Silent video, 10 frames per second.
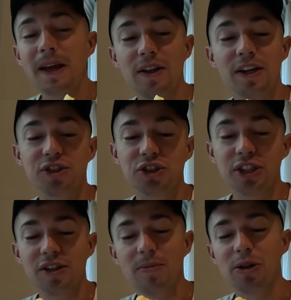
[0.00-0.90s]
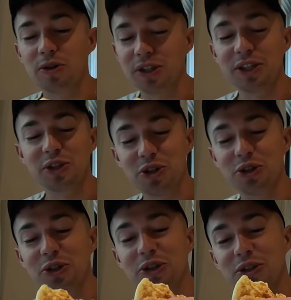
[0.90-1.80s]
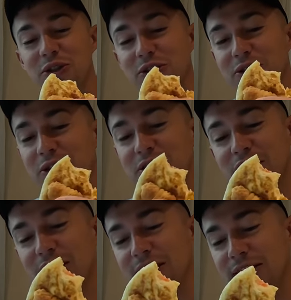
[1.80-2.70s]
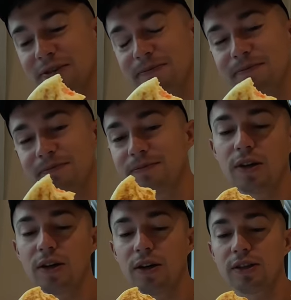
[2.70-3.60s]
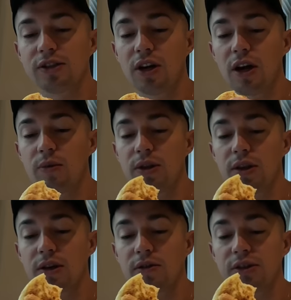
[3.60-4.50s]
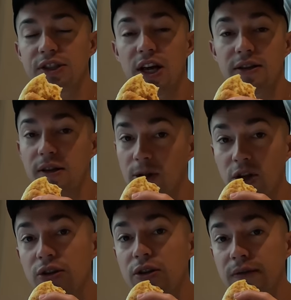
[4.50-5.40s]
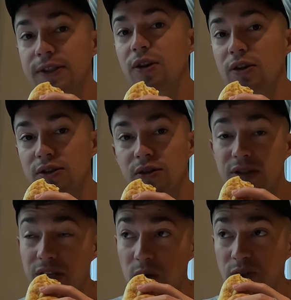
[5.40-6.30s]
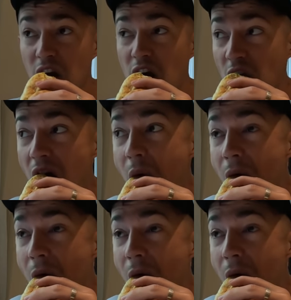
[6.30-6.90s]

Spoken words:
That is G-double-O-D. Good, guys. All right, let's try it with the croissant. I'm a little nervous, though, because the croissant was hard.